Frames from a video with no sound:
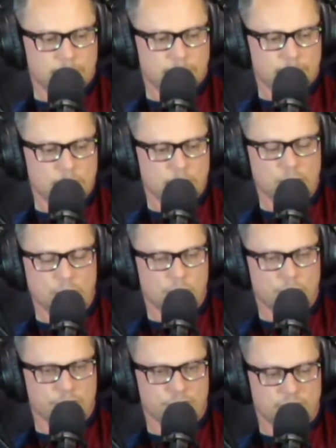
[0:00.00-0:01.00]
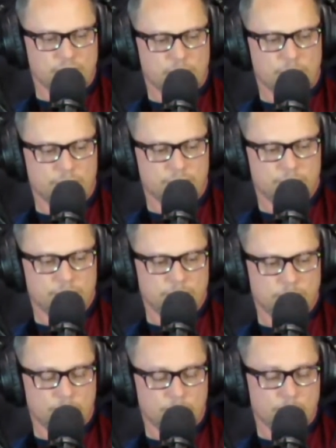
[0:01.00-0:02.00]
You can hurt yourself. You
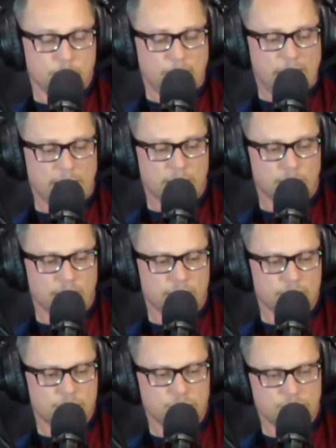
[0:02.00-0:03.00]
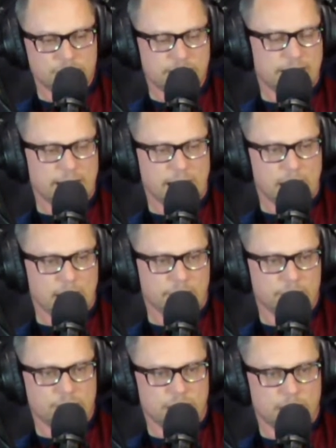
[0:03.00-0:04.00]
can hurt your back or whatever just getting out of
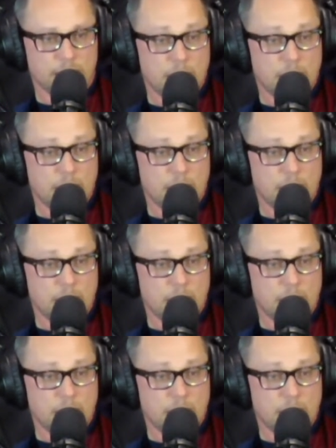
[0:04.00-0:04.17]
a chair.